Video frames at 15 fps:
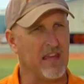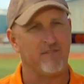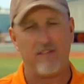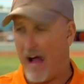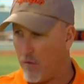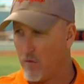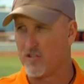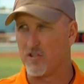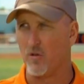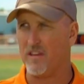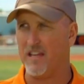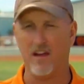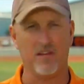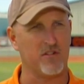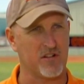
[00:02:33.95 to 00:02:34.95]
If I was
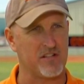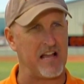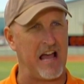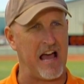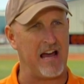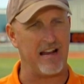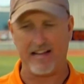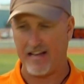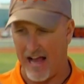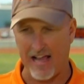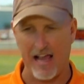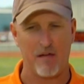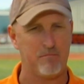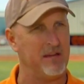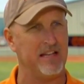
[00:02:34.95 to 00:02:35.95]
on the other side and
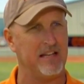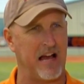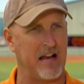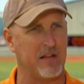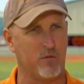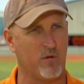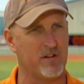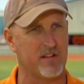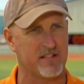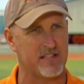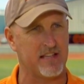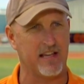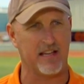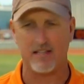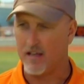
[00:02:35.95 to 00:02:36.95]
I got beat 91 to
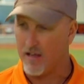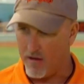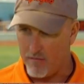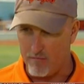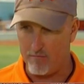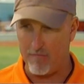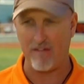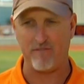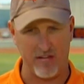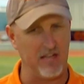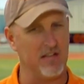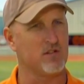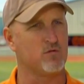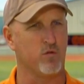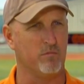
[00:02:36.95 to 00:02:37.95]
6, my
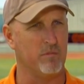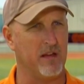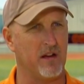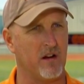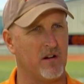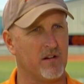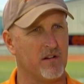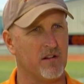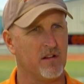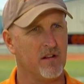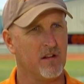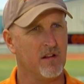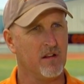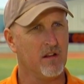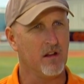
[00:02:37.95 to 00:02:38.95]
feelings would be hurt.
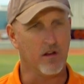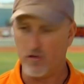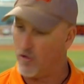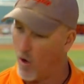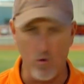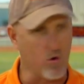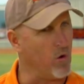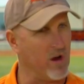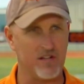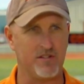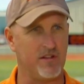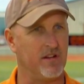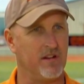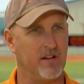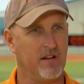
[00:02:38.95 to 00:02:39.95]
No
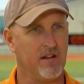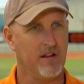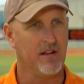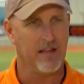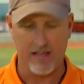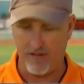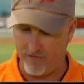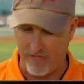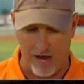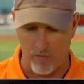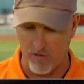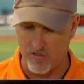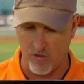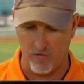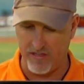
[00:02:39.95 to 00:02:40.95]
question. If
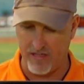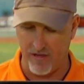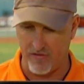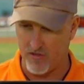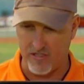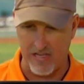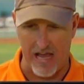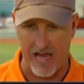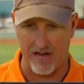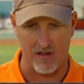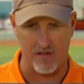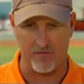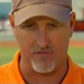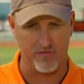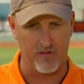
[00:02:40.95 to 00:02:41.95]
I was on the other side
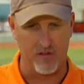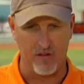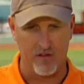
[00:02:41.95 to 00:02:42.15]
of